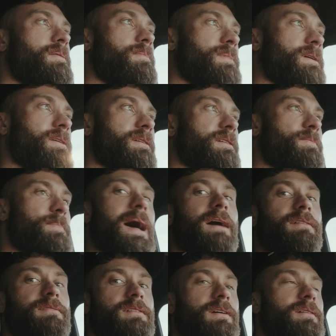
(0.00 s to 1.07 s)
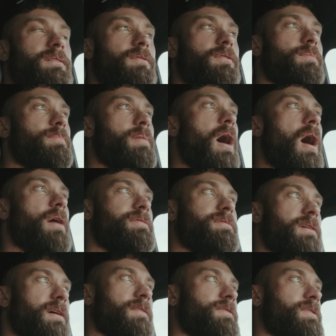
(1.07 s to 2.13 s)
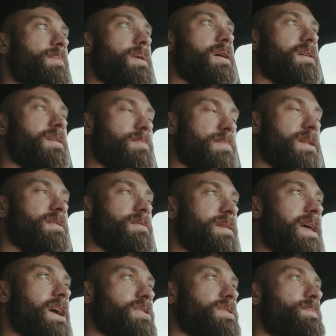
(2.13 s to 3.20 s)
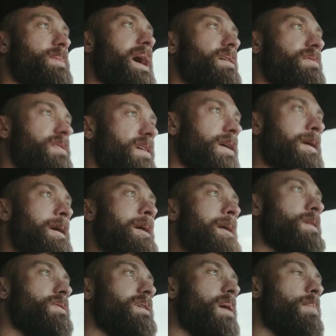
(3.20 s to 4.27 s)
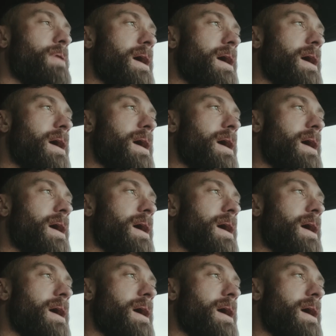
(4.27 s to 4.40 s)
meal is pasta, or pasta if you're American, but it's actually pasta. You can get